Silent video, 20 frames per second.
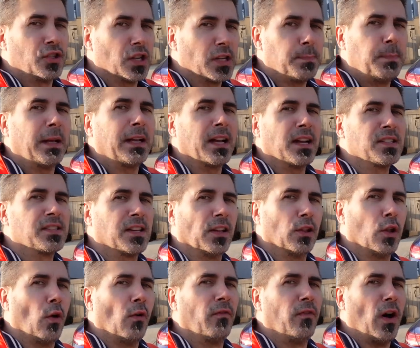Just because the
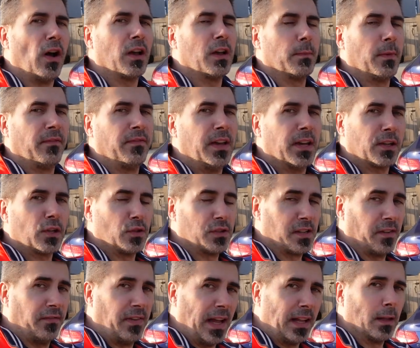low volume of vehicles
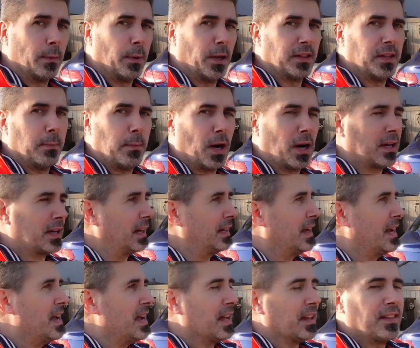available on the market,
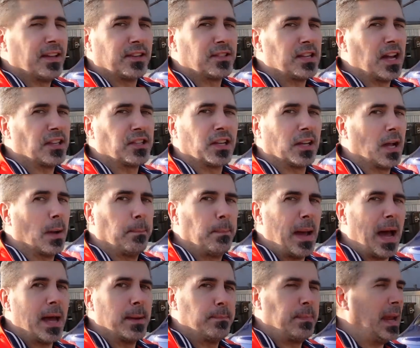they're touching up
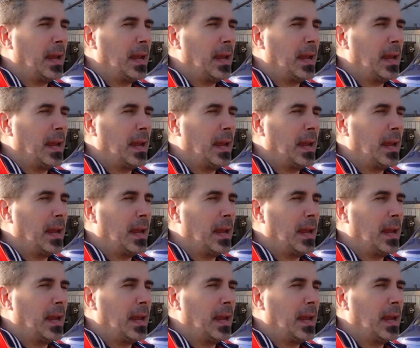bad